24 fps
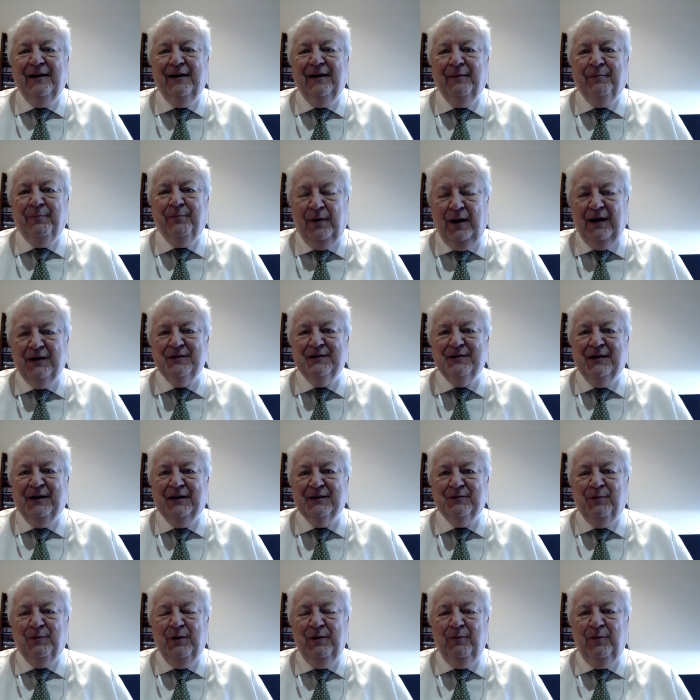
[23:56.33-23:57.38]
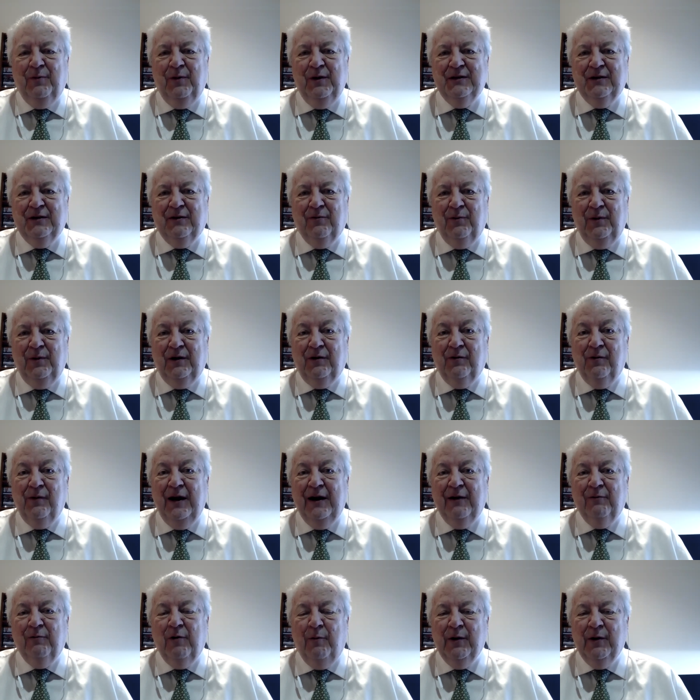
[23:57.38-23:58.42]
a process. We
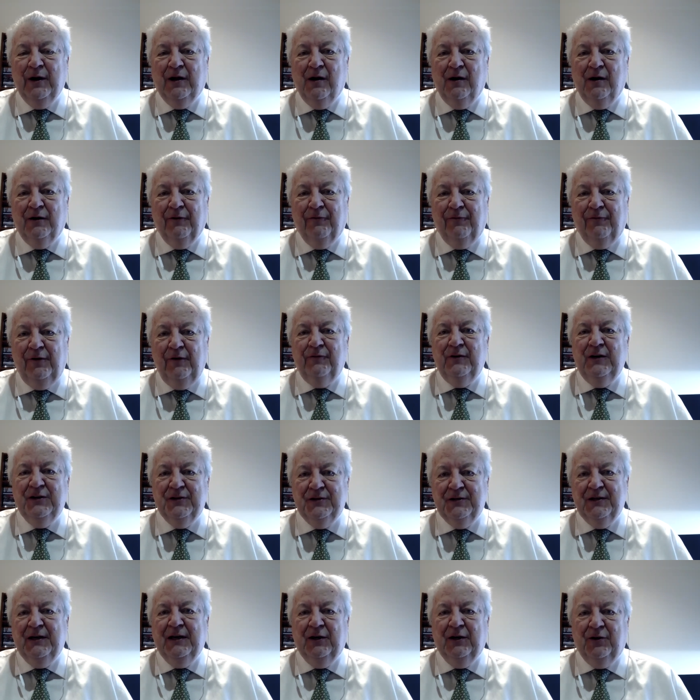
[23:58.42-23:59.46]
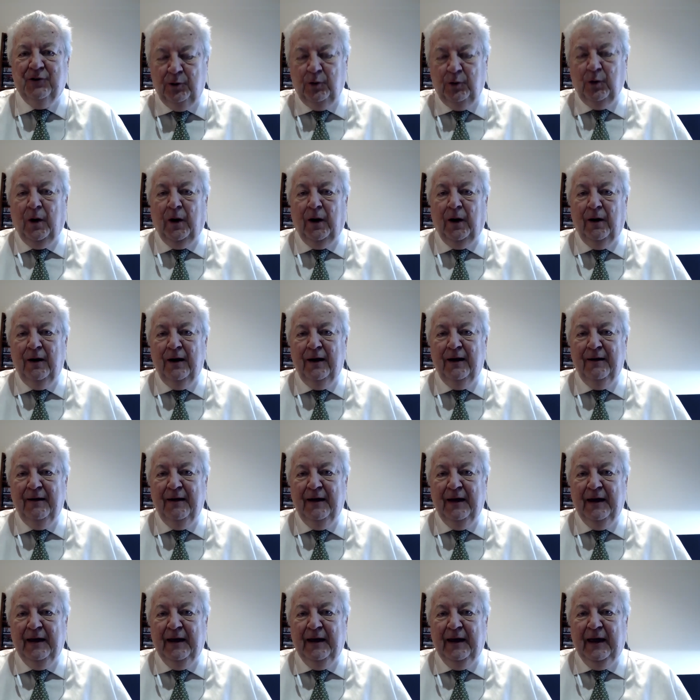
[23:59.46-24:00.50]
created what we call the 50-city tour.
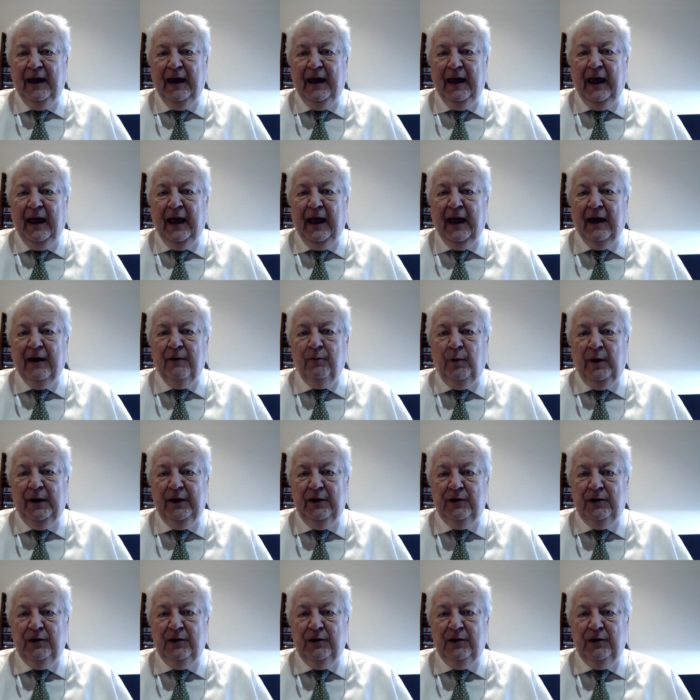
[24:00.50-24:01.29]
And we